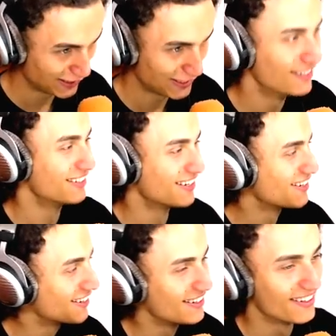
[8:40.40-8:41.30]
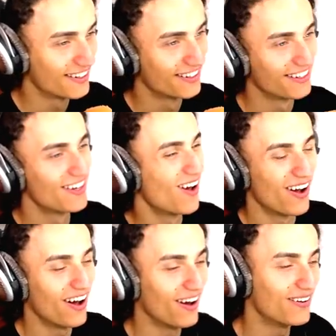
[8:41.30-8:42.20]
It was Is that sarcastic. from the end of the
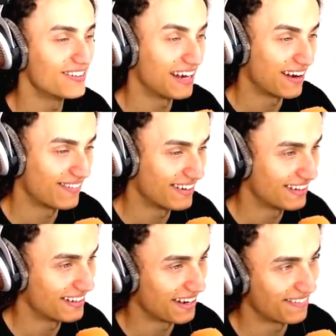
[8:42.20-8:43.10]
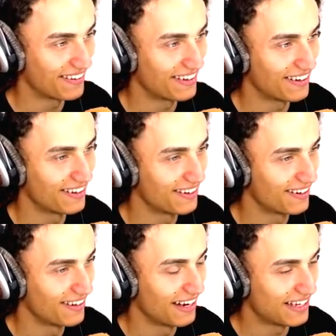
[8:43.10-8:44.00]
porno? Oh, damn it, damn it.
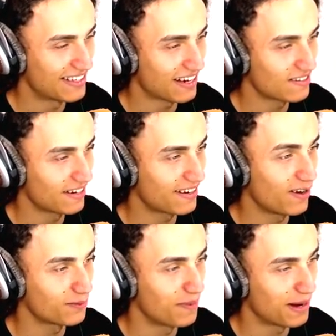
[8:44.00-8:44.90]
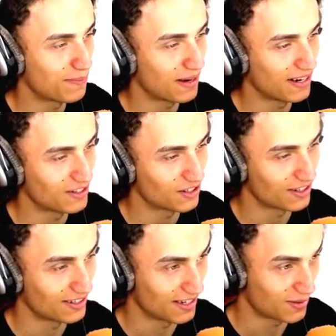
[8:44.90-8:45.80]
Ah, it's actually called My
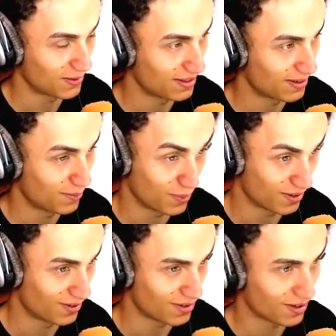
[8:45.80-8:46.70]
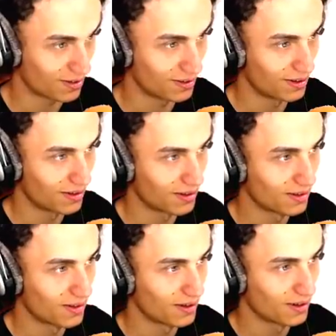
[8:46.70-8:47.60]
Pleasure. That's what the porno's called.
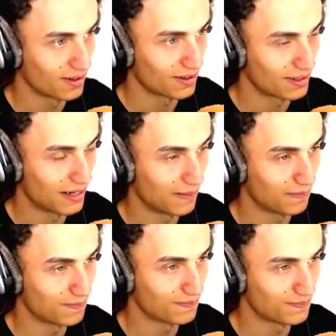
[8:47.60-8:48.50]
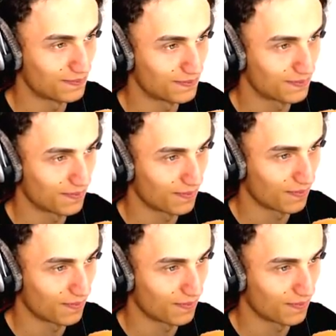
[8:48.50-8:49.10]
really? Yep. Nice.